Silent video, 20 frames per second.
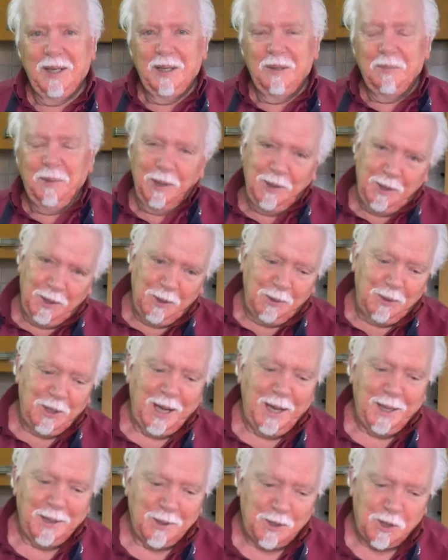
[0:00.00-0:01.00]
But in the
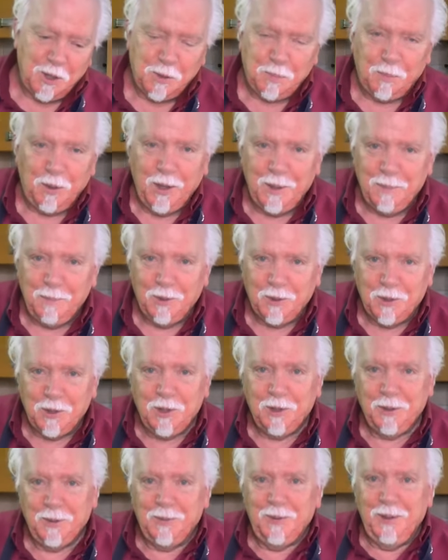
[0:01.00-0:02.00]
UK, this is pretty
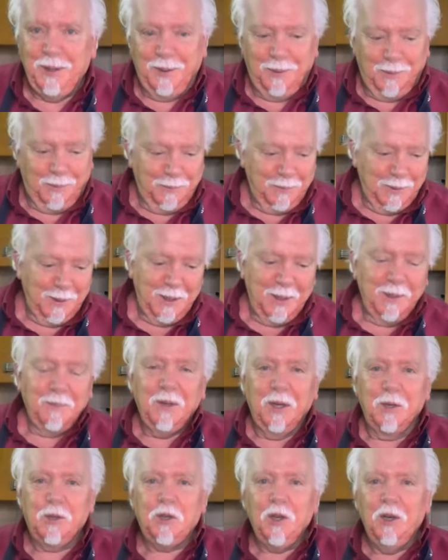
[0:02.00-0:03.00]
much, you know,
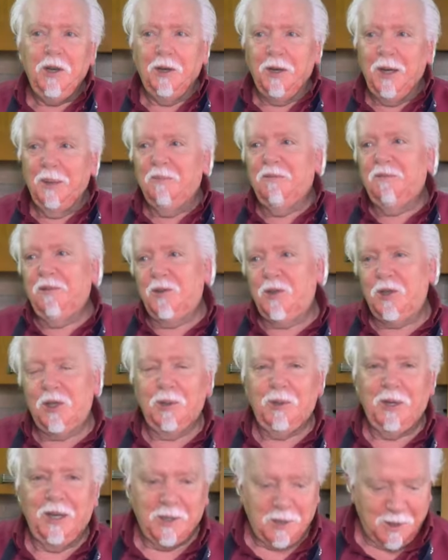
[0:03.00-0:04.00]
the synonym for
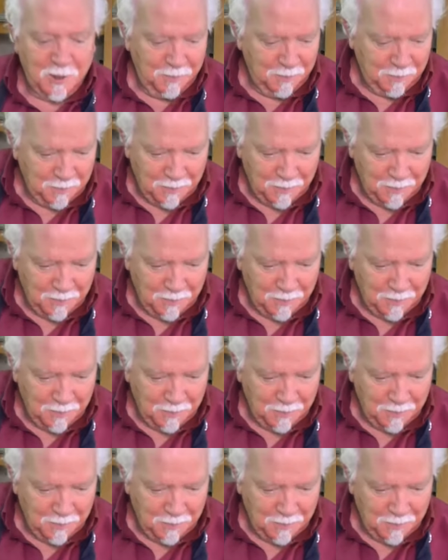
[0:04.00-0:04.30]
suet.